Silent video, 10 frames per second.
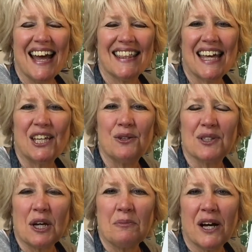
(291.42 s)
Thank you
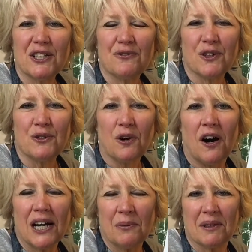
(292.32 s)
so much for
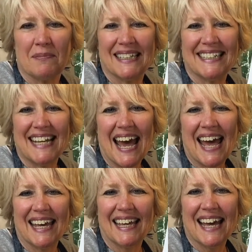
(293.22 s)
drawing with me today,
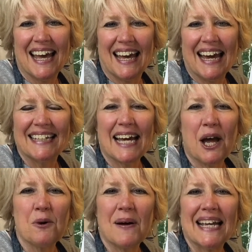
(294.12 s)
and I
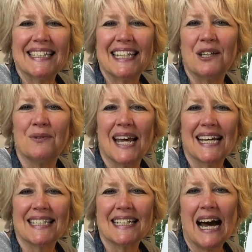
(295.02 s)
hope I see you
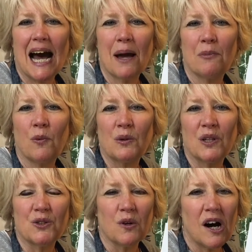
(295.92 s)
next time when we
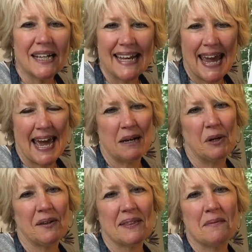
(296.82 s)
draw an
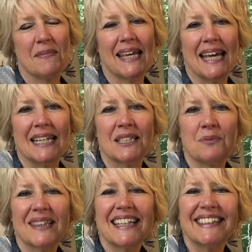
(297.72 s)
animal that begins
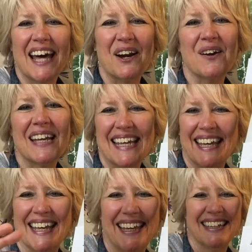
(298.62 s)
with the letter E.